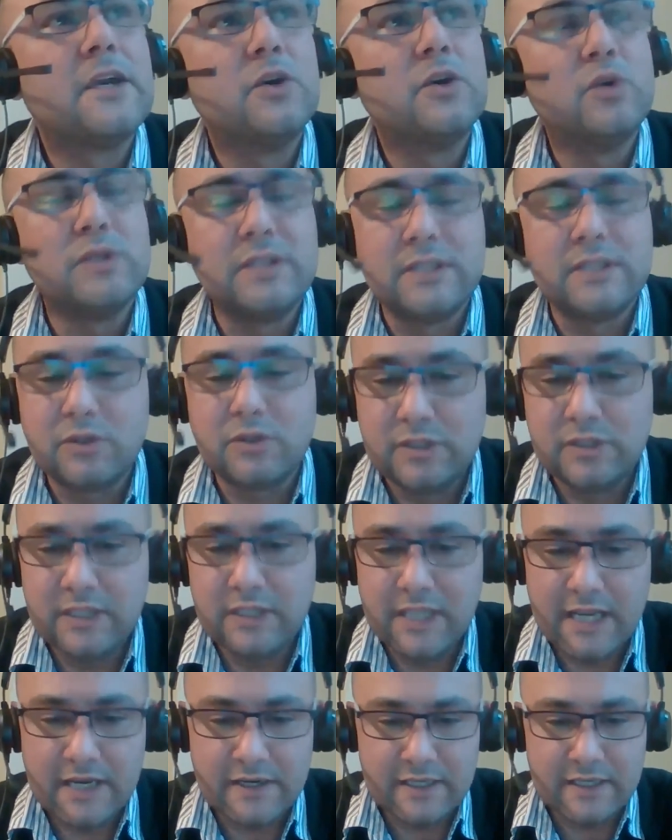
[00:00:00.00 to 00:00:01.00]

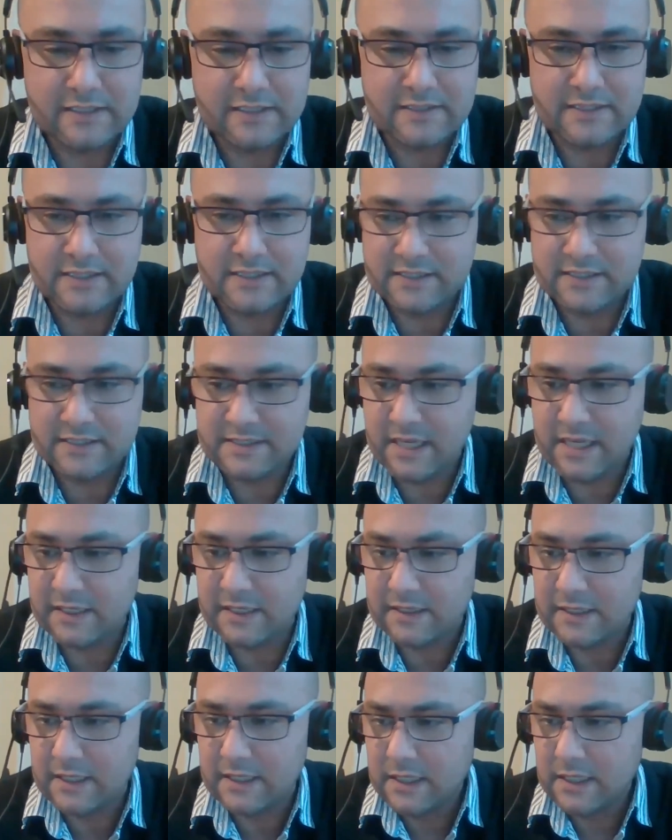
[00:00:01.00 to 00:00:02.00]
good learning since
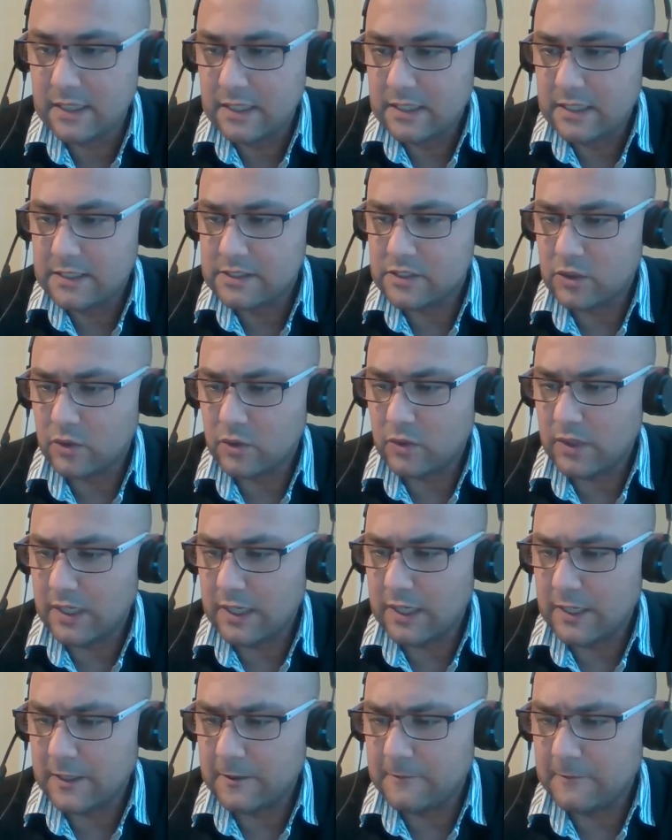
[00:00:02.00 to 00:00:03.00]
then. So
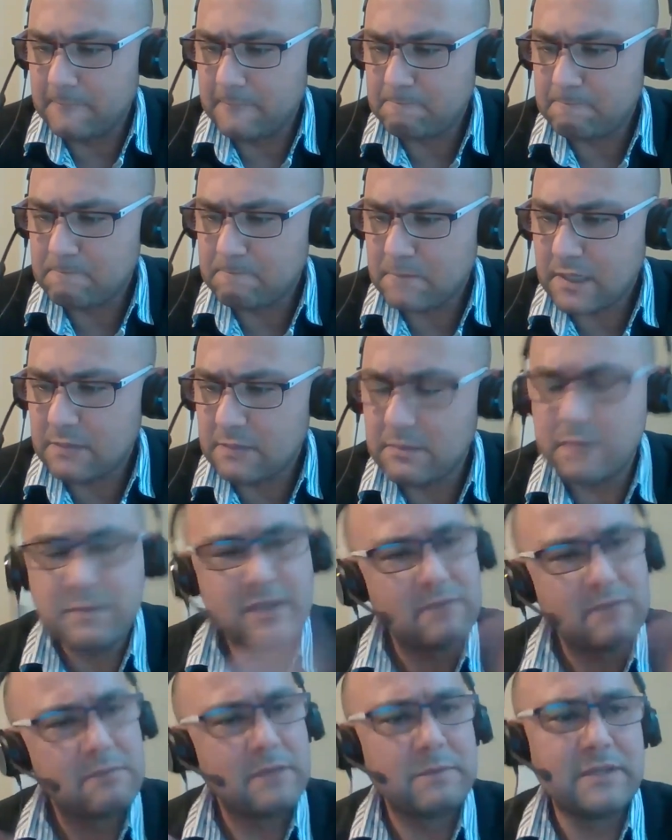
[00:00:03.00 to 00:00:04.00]

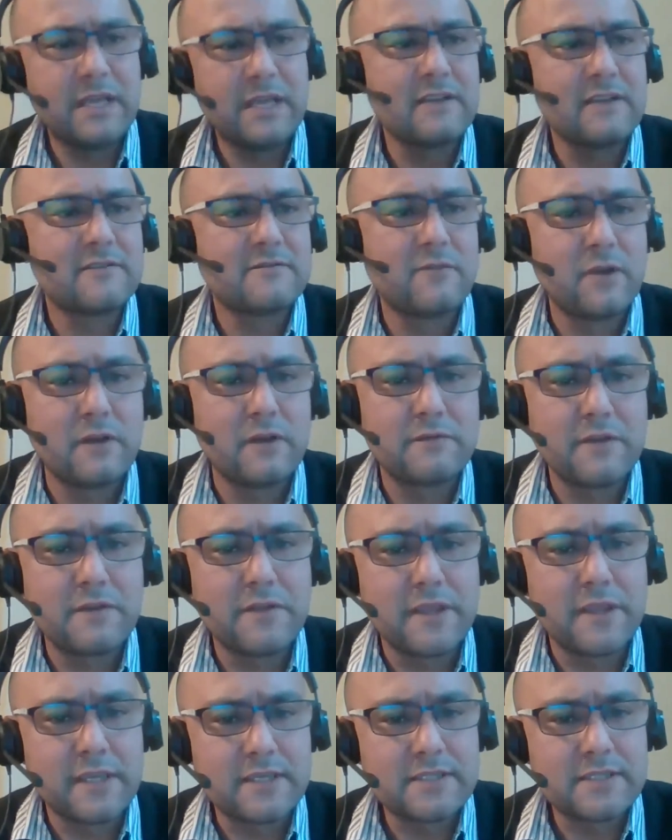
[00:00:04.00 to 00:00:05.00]
maybe that's one of
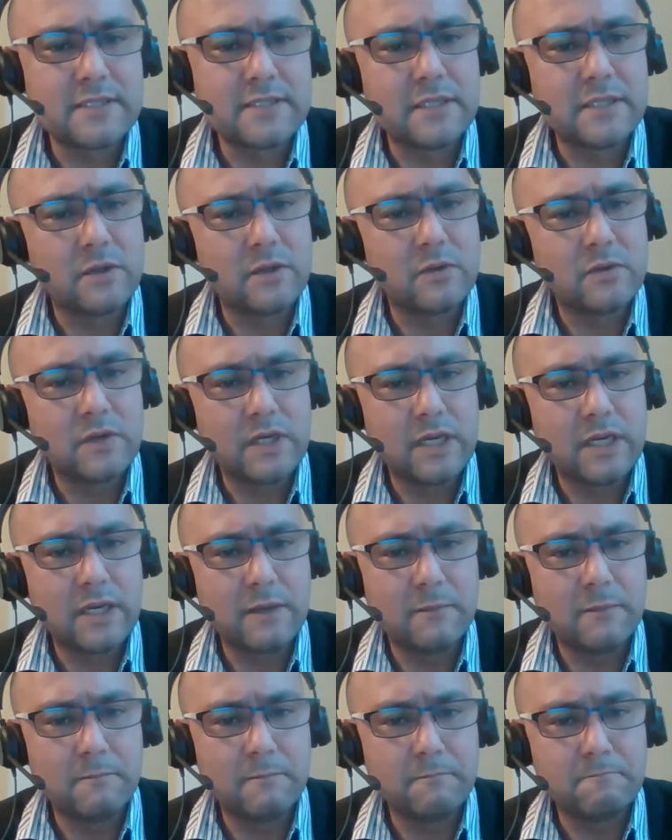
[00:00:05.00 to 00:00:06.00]
the things
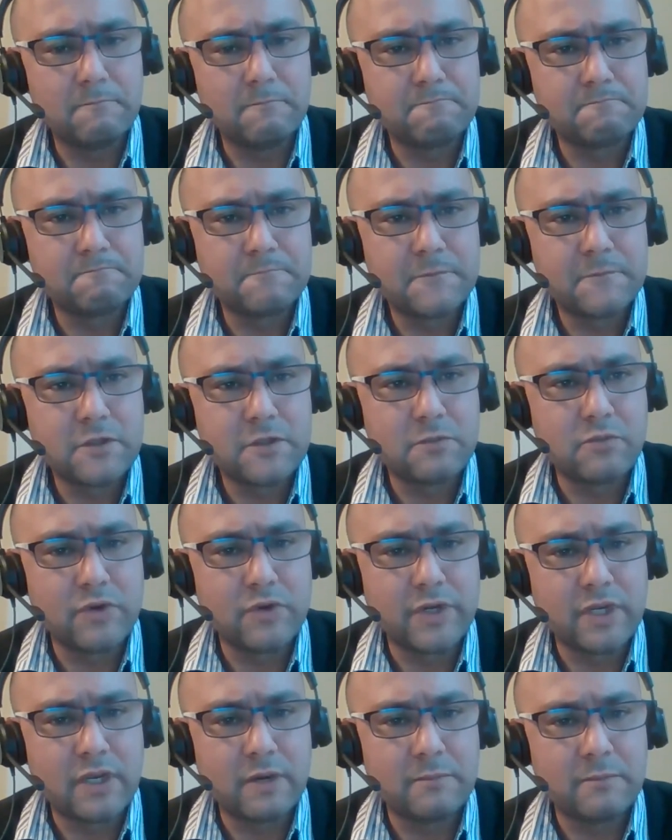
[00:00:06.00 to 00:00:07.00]
to
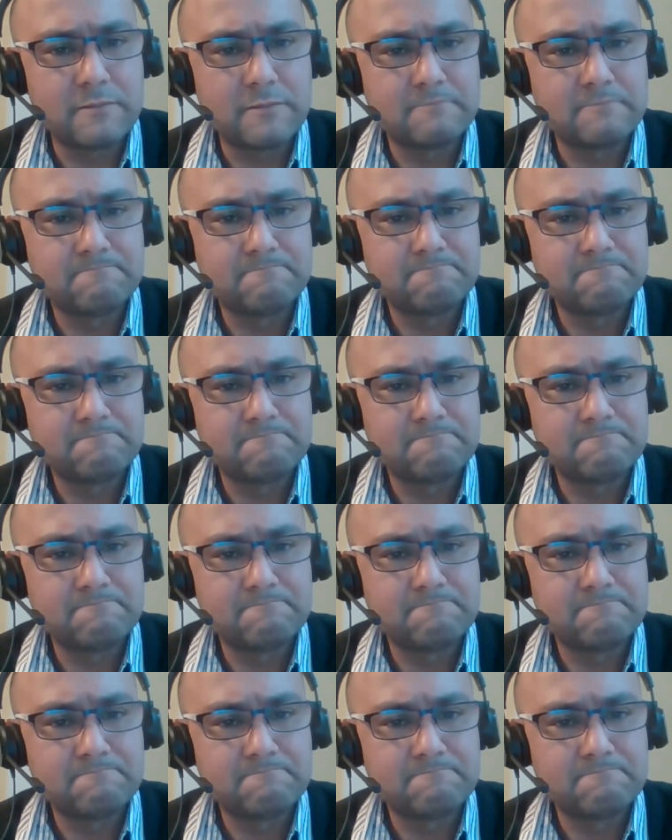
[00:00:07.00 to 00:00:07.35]
bring up.